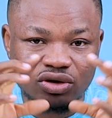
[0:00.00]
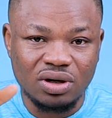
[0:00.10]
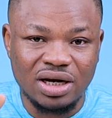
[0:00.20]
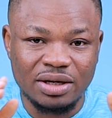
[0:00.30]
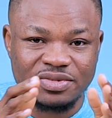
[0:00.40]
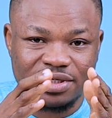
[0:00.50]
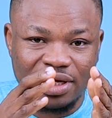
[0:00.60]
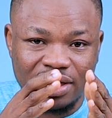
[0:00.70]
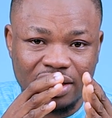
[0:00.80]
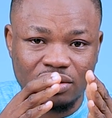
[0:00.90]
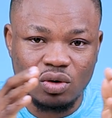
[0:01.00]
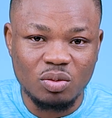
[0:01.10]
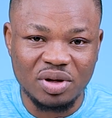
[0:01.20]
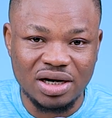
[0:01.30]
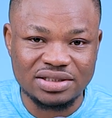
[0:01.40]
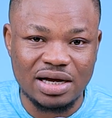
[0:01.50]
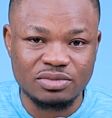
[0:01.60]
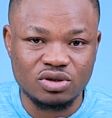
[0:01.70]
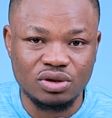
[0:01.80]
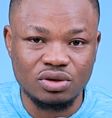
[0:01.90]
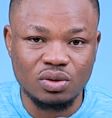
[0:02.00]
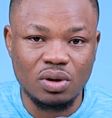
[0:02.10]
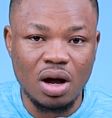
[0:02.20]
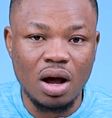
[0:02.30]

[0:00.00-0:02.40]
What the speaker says: your lips and then open it up. So you do